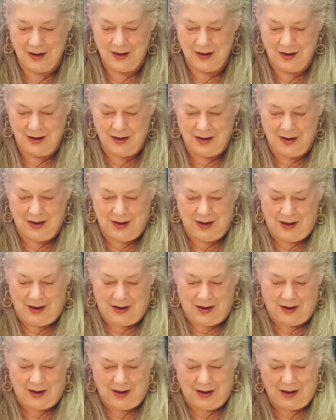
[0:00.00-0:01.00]

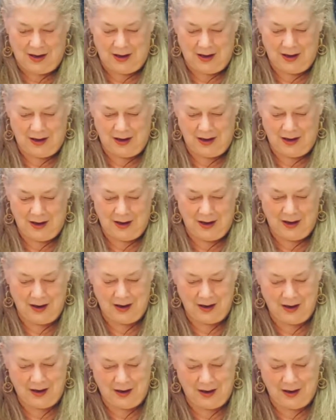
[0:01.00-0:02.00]

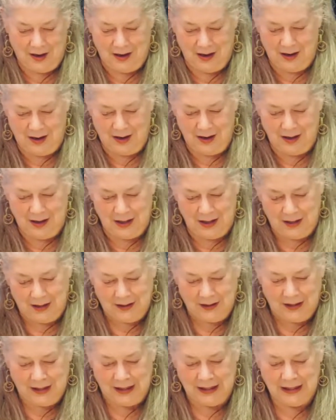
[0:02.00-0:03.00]

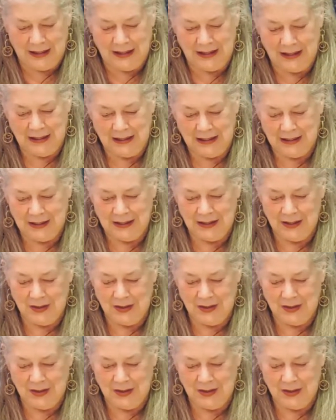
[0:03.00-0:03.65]
Nobody speaks.